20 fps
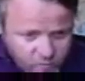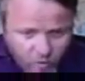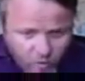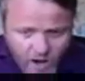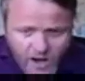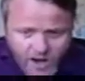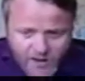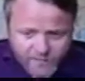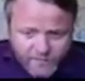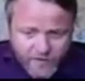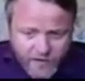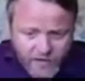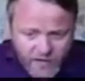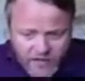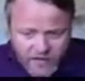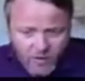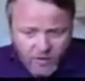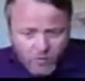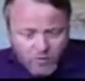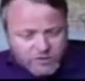Let's wait
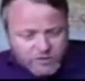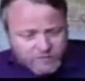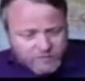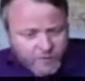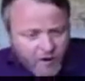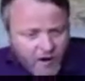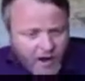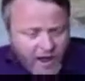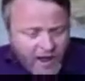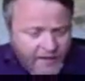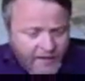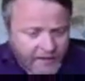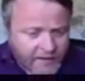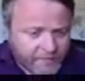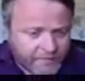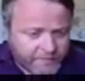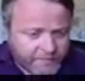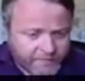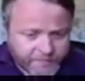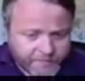for a little
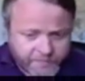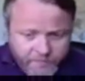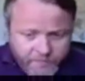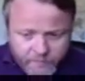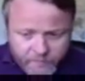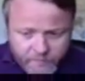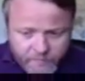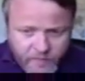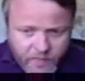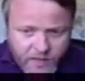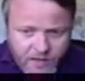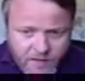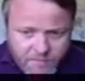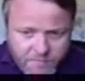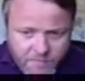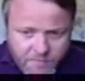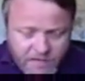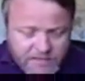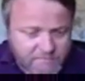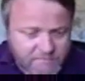spike
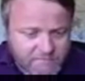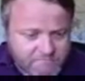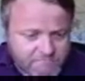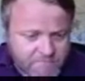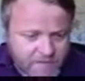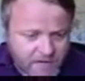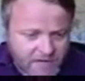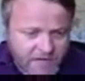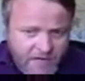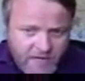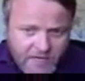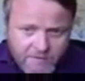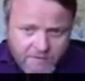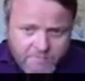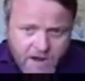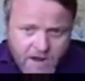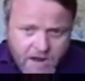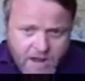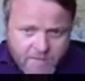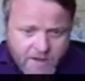and make some
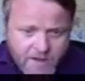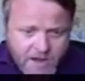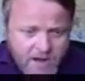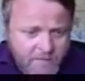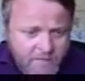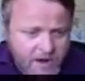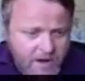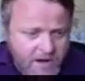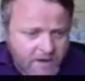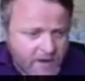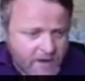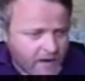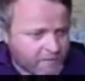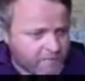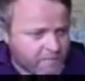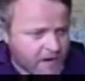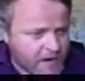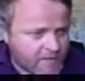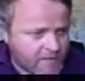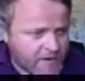money. Money,
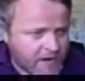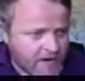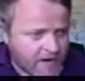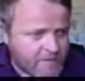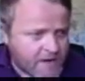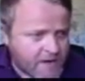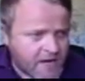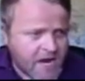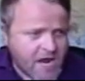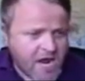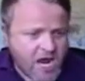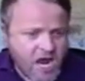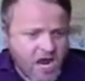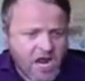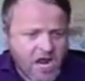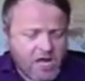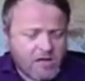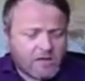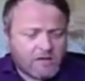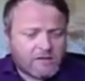make
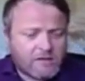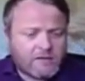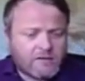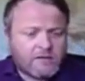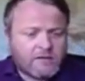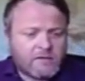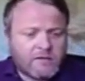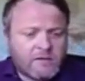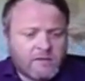money.